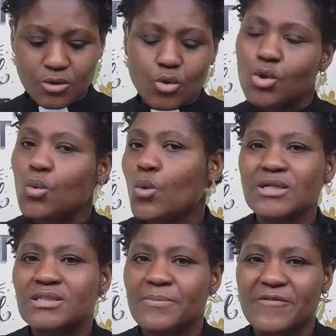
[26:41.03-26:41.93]
Do you
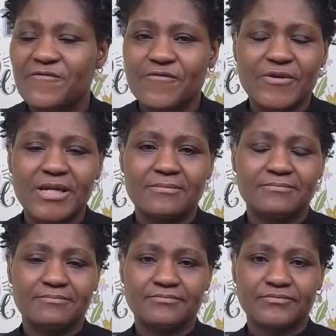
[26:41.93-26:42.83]
want to be free
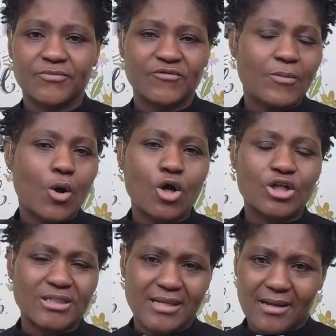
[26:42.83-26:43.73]
from all
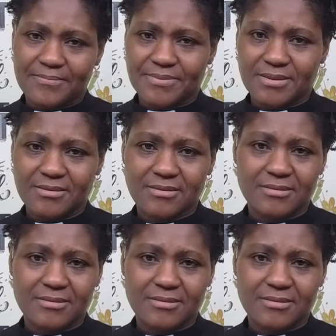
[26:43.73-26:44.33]
your debts?